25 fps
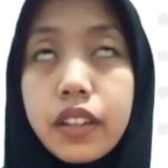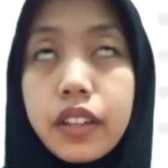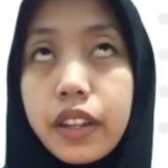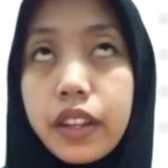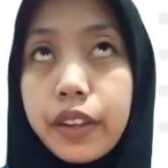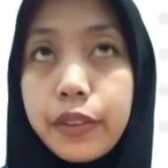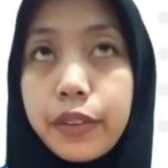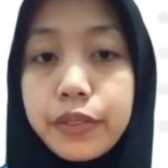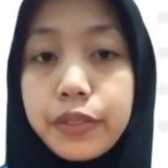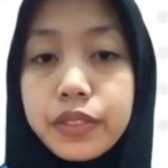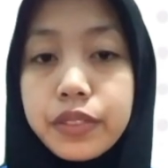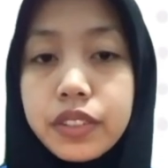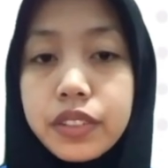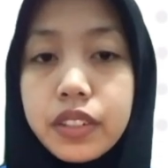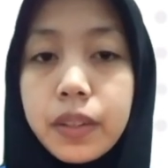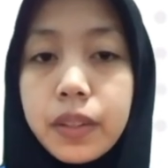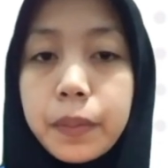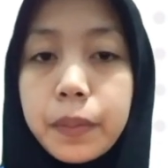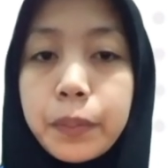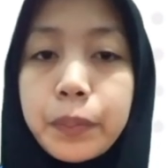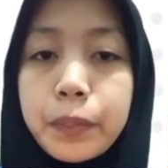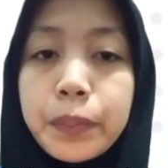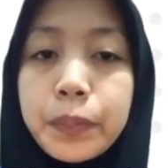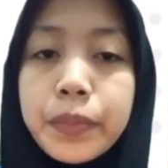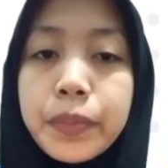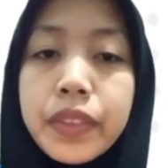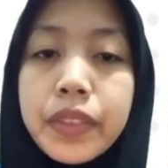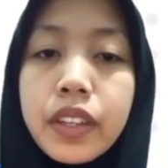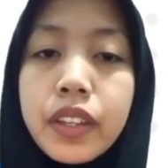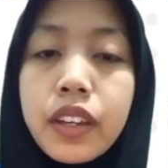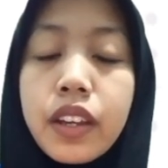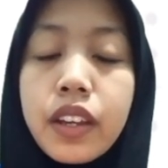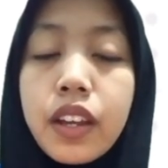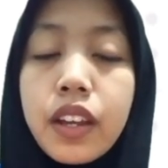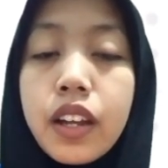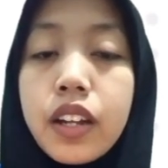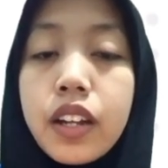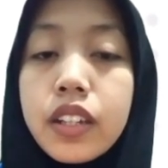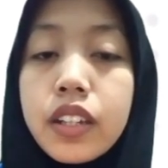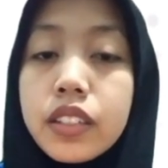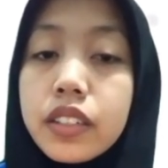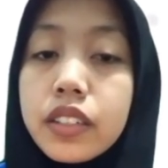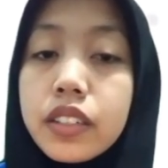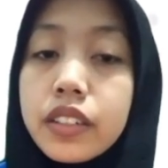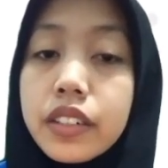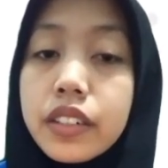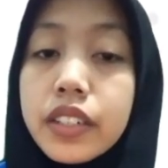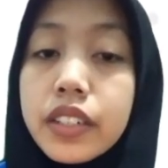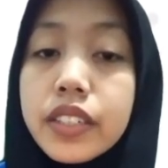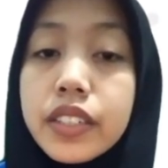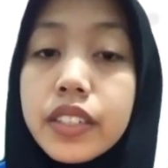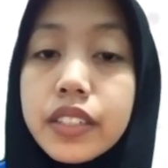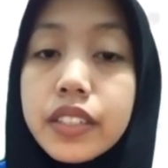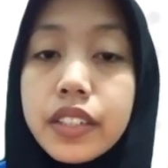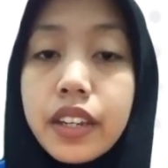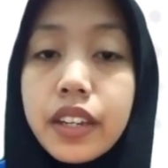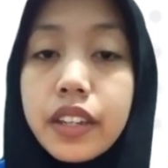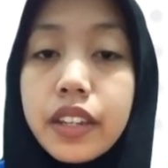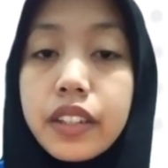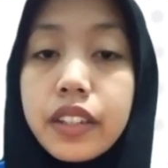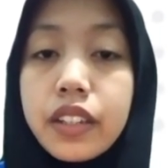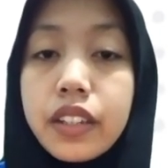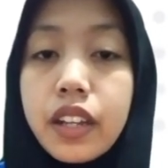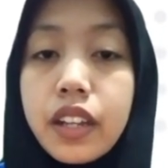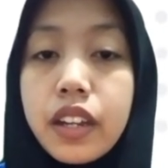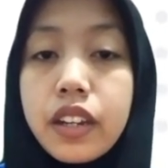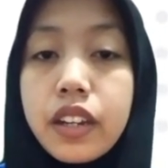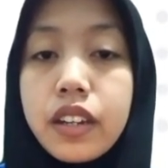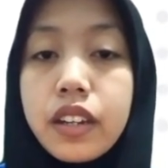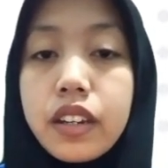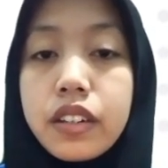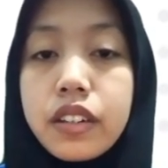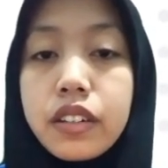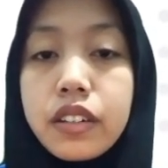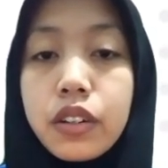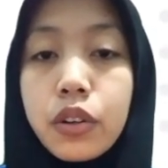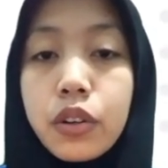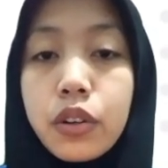lives. Learning styles are